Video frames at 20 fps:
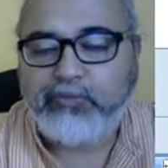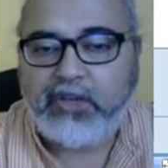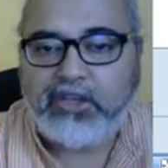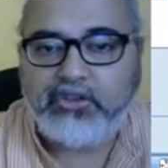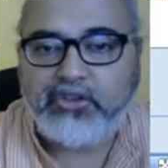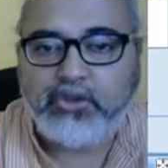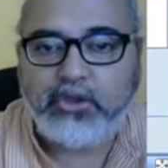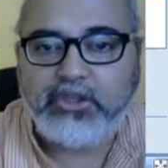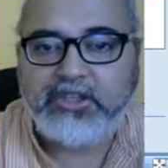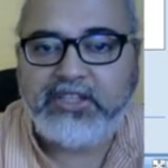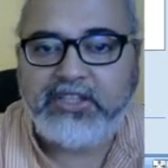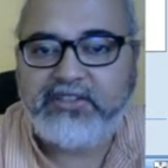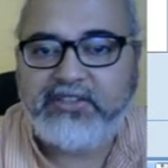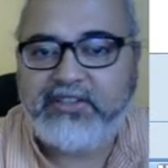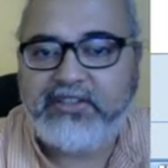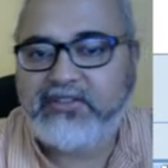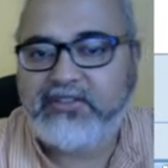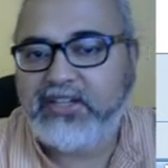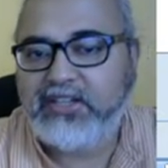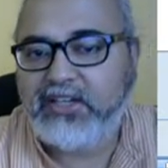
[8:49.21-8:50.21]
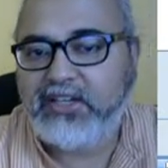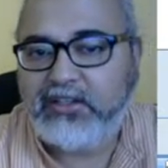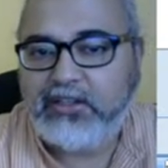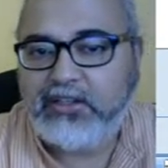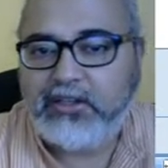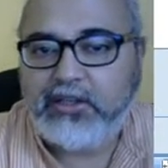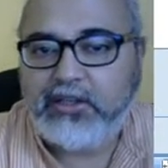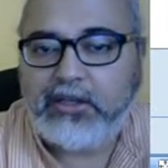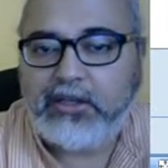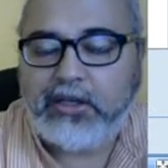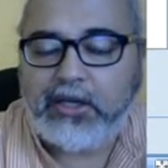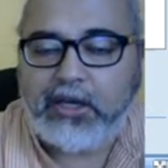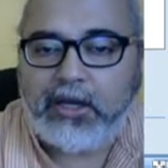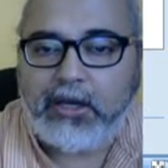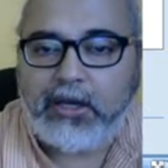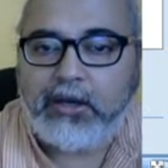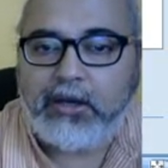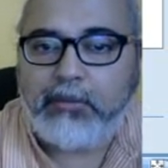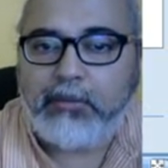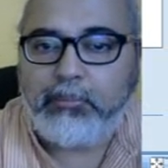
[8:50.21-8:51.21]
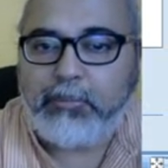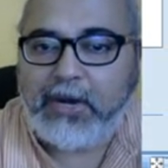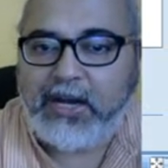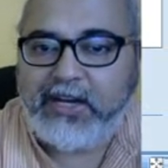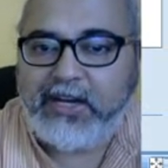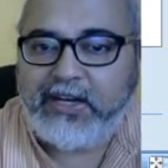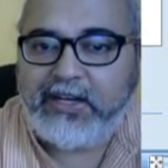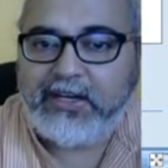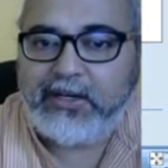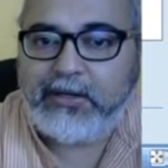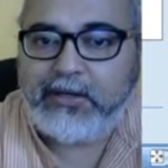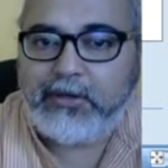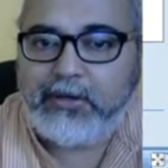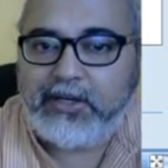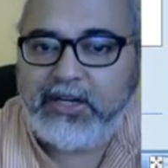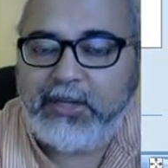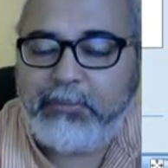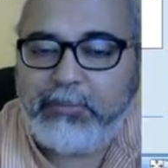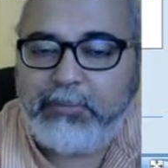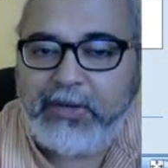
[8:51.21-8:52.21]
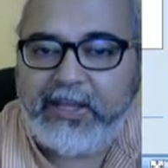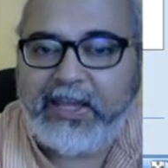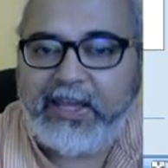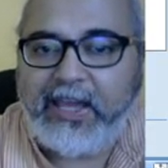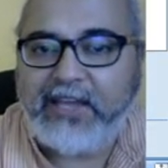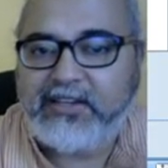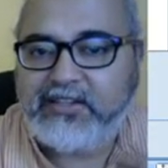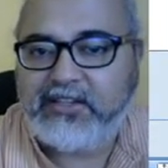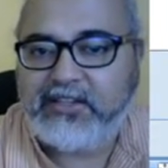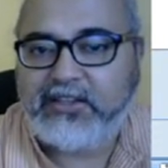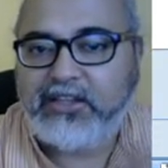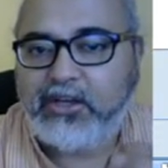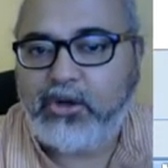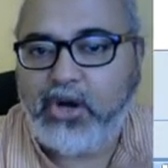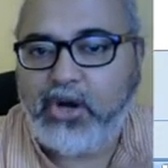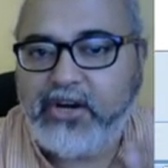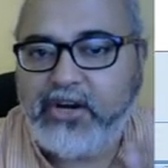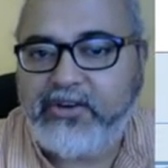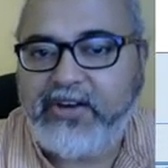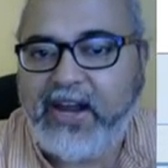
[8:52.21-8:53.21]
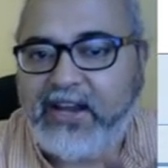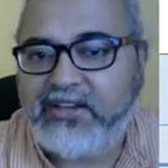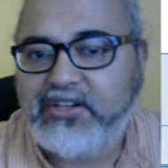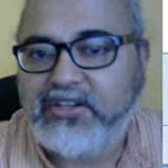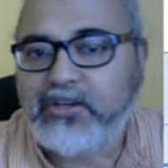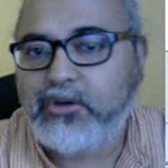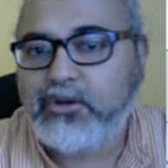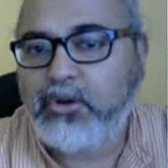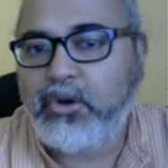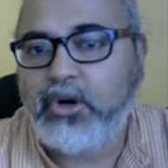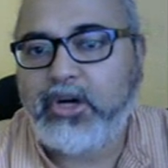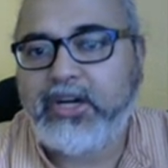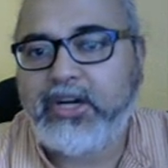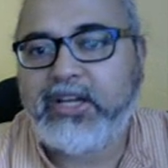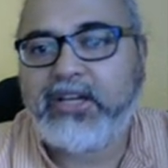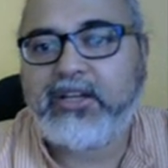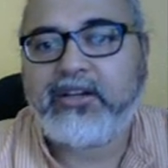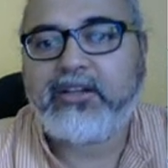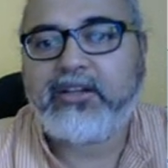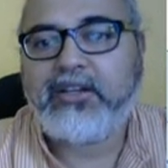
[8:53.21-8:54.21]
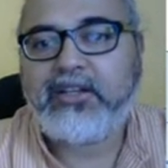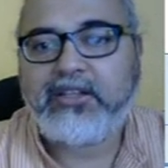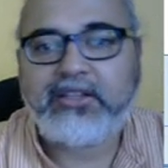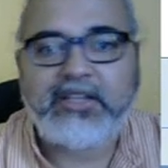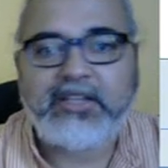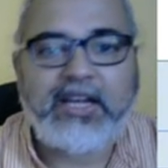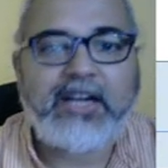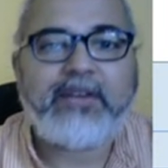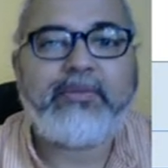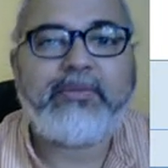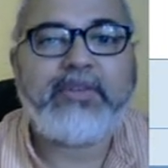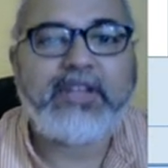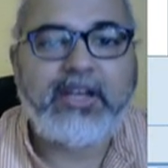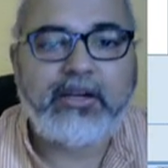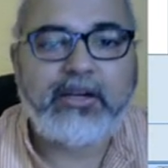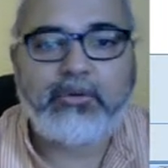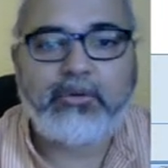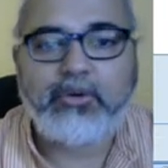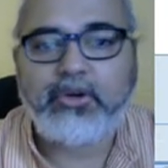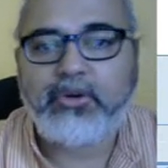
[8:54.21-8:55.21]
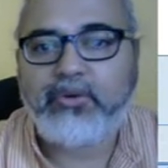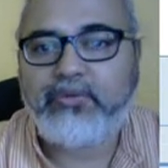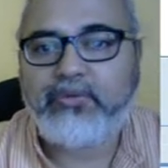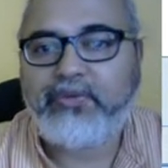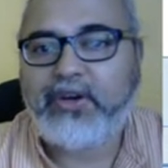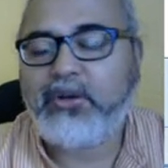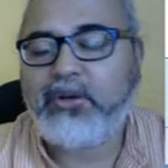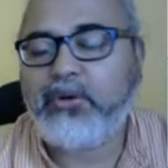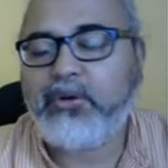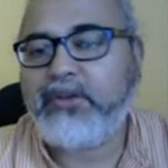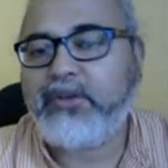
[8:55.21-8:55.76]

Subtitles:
So this is the multiplication, the contraction order that we are going to follow.